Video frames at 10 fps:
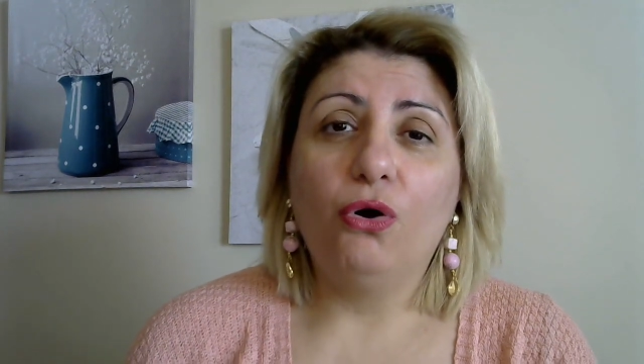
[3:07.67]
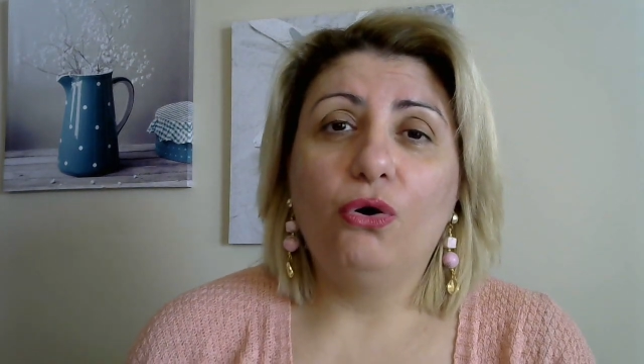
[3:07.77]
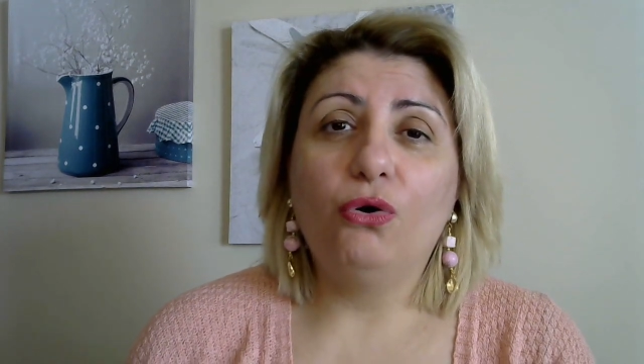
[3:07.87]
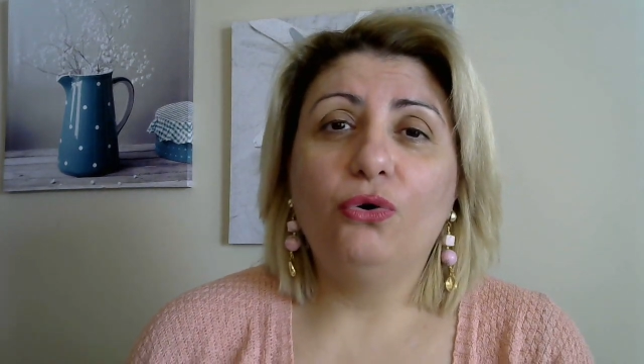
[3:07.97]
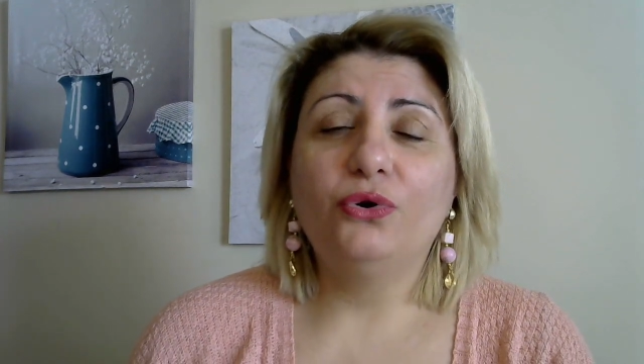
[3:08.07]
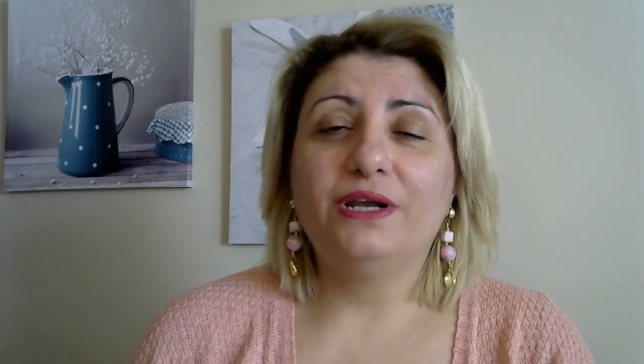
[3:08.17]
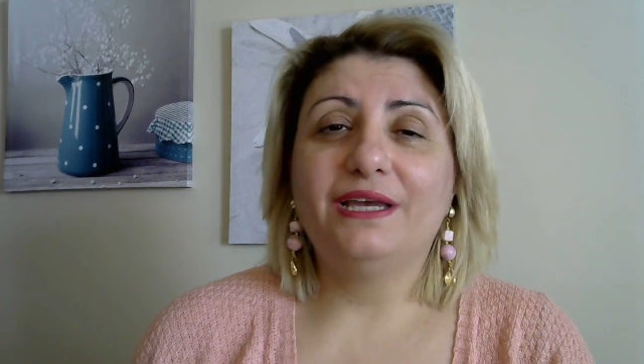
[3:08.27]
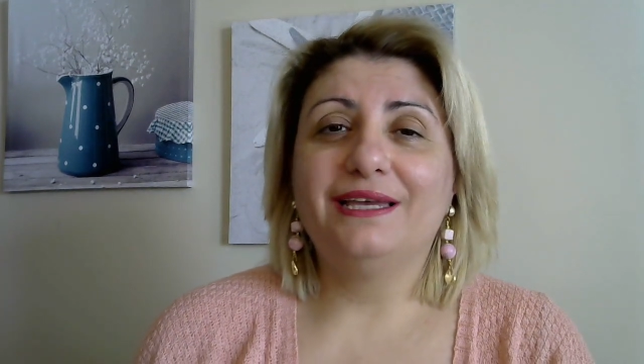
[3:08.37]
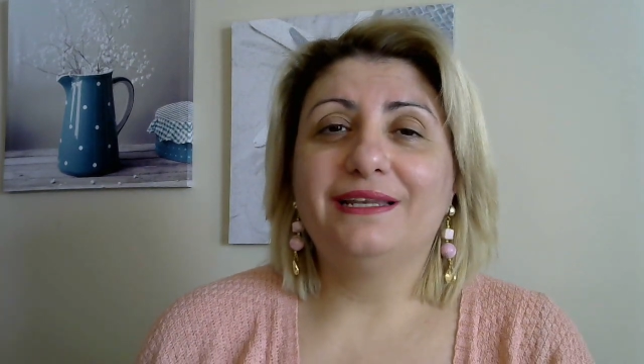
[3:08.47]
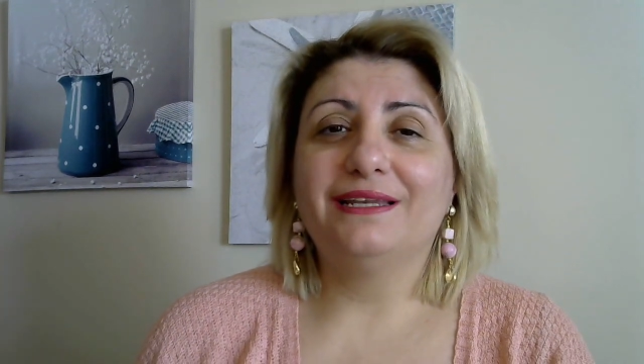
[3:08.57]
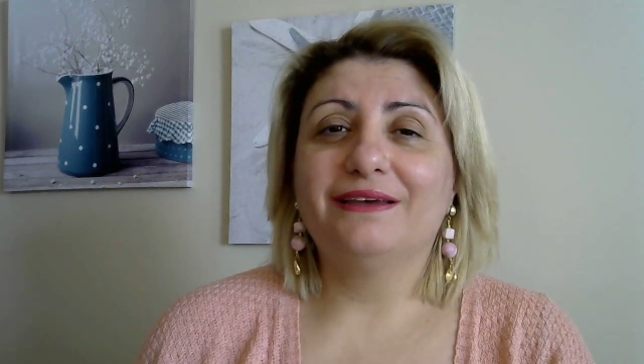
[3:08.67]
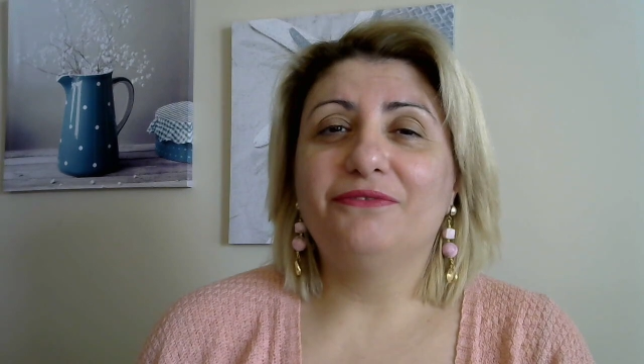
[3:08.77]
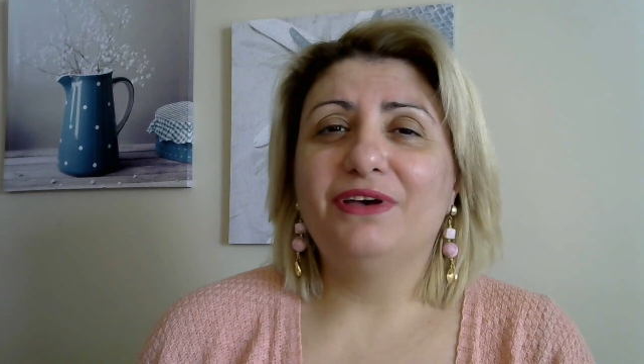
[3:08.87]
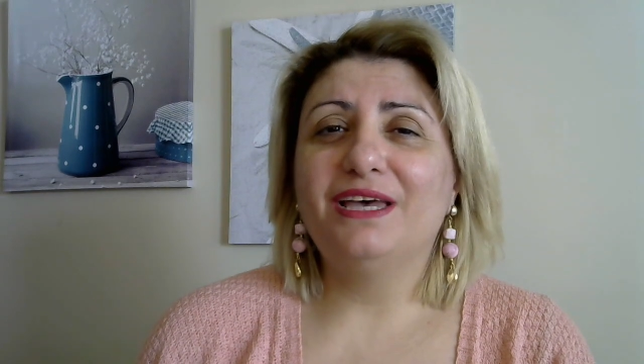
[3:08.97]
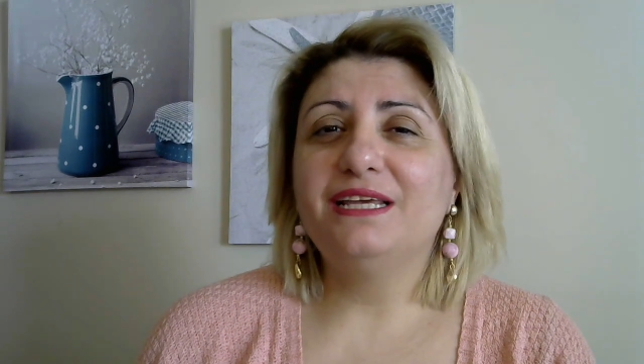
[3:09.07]
or in
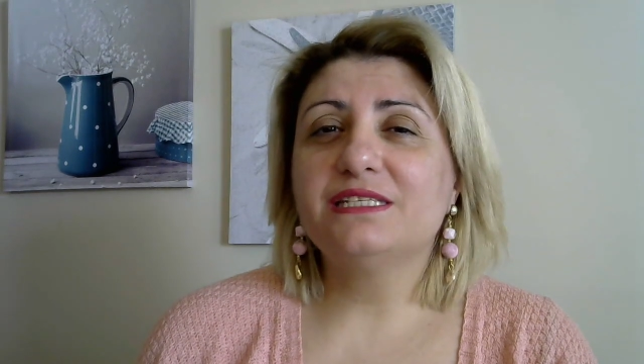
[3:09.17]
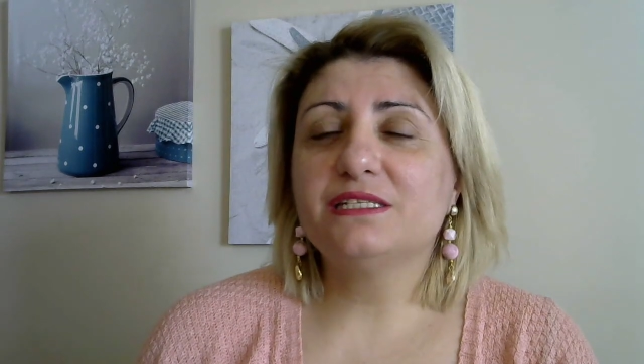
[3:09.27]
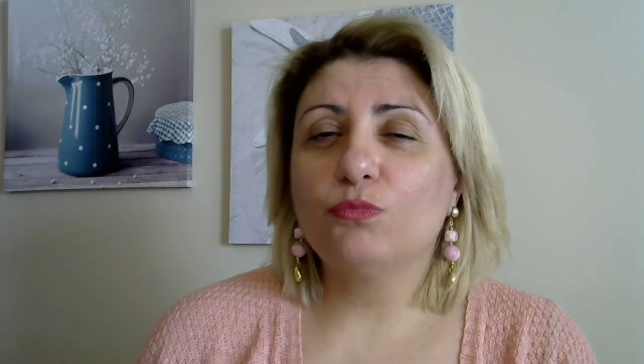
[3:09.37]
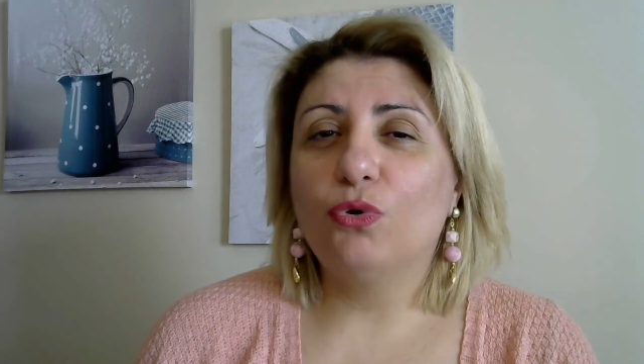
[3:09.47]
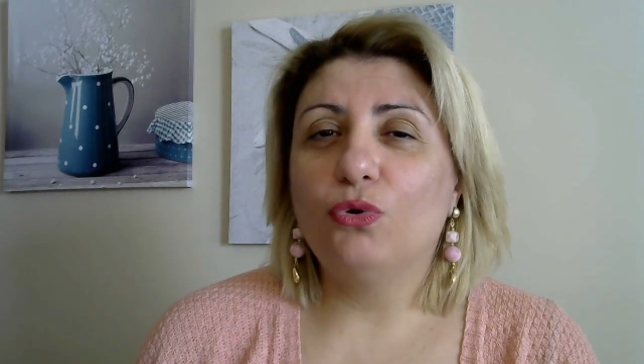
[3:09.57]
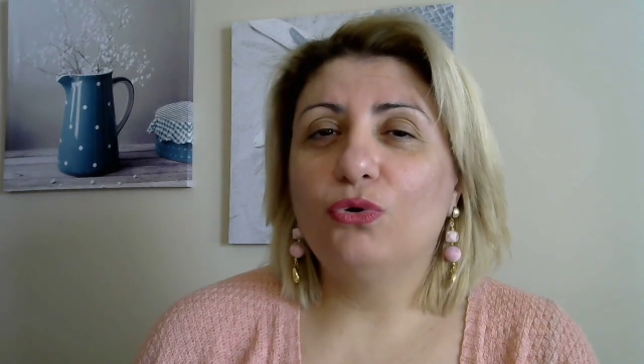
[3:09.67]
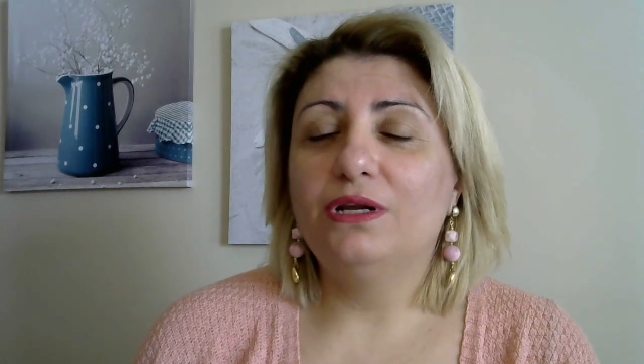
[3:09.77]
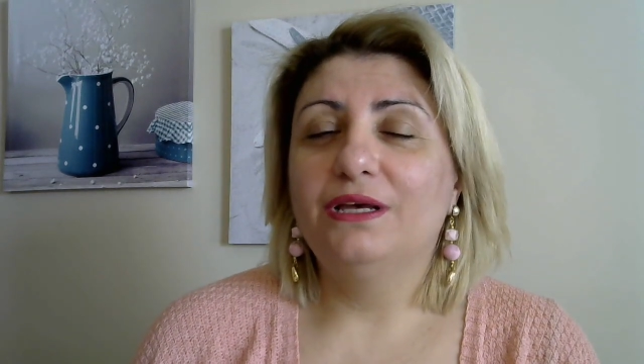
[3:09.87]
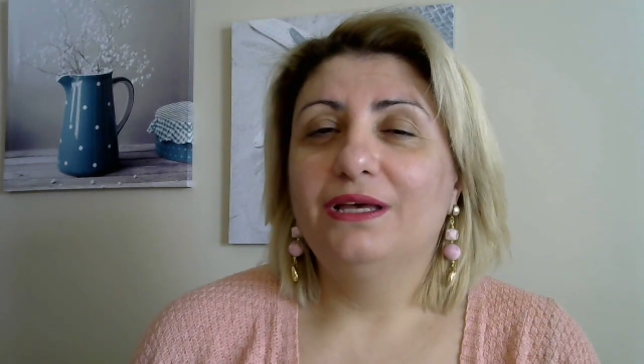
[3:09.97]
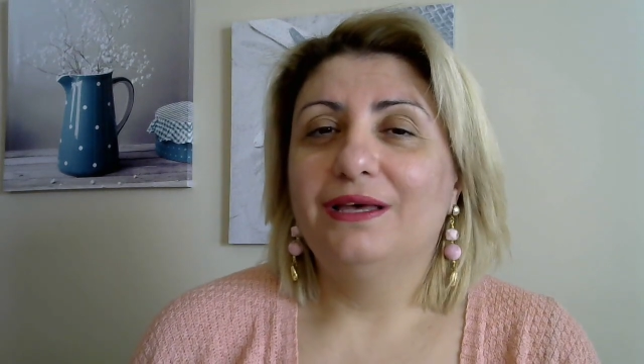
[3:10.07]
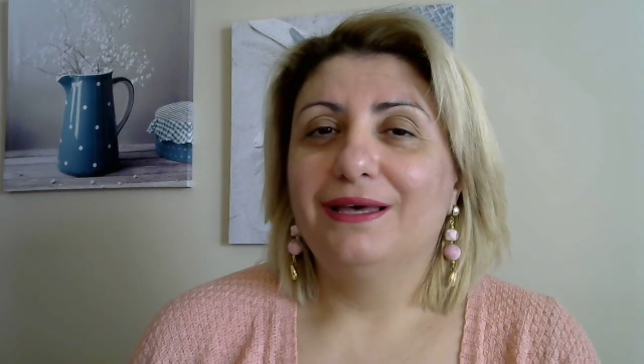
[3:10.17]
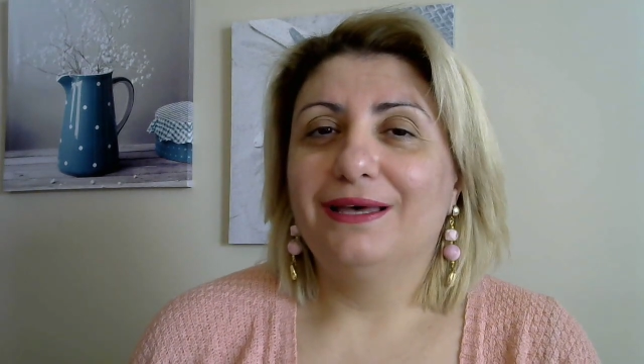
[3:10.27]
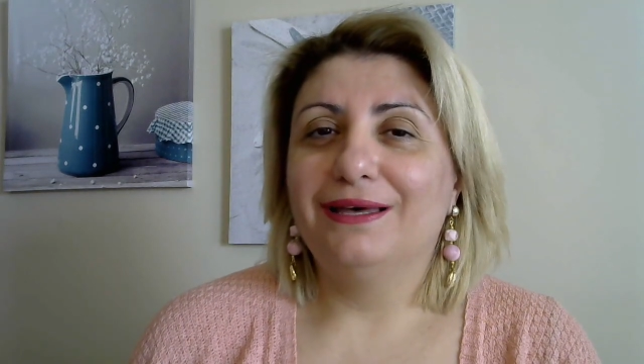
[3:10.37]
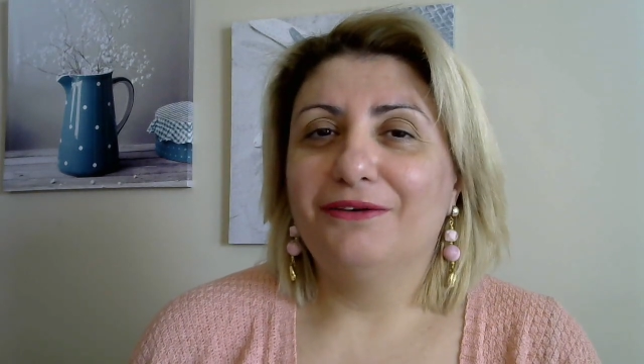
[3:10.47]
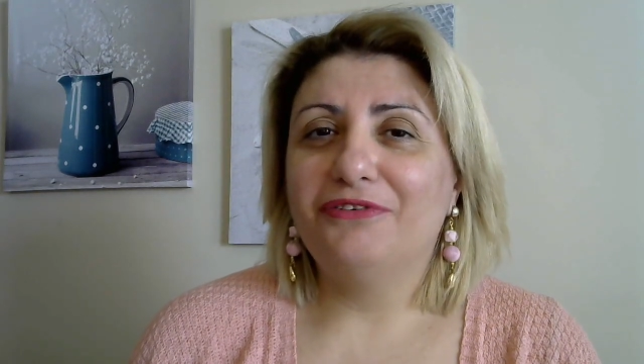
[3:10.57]
very small
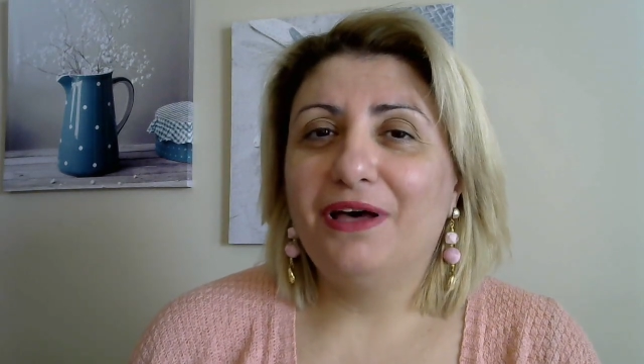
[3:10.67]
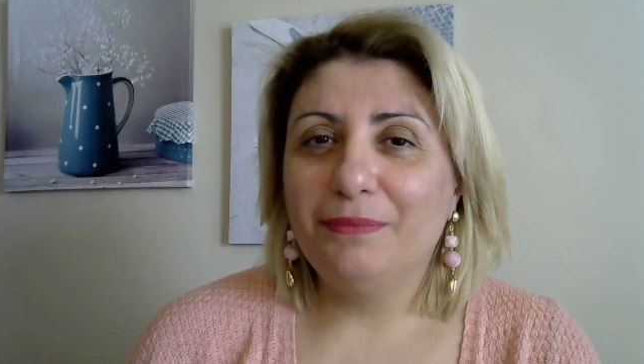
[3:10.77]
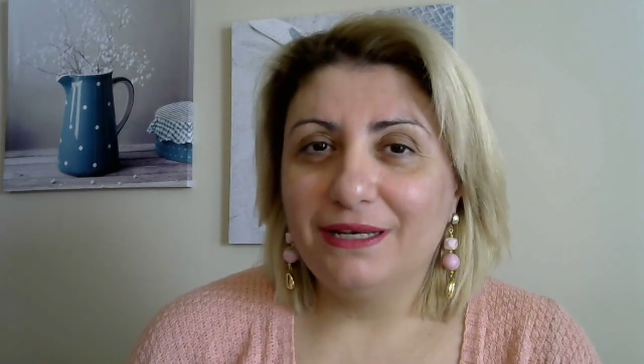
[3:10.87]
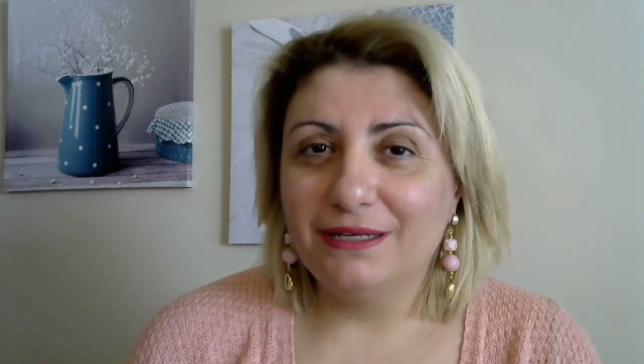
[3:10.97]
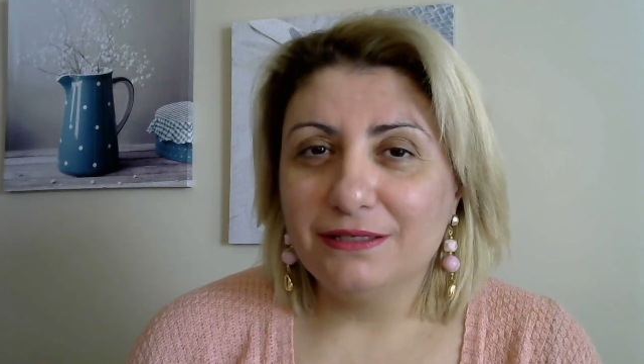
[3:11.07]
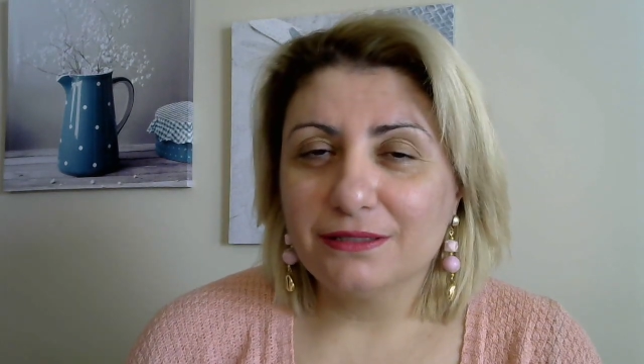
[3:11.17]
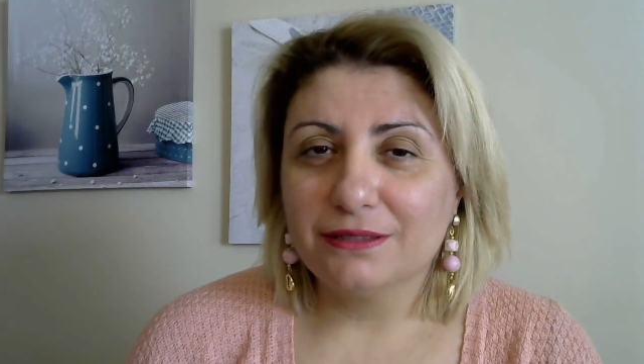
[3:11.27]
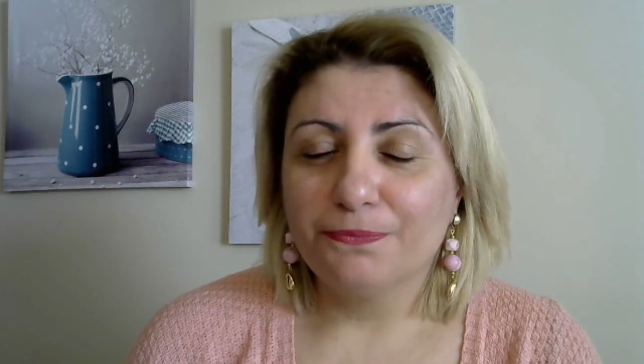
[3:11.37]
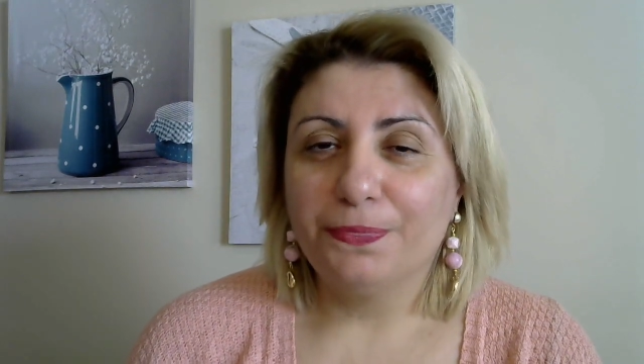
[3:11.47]
families.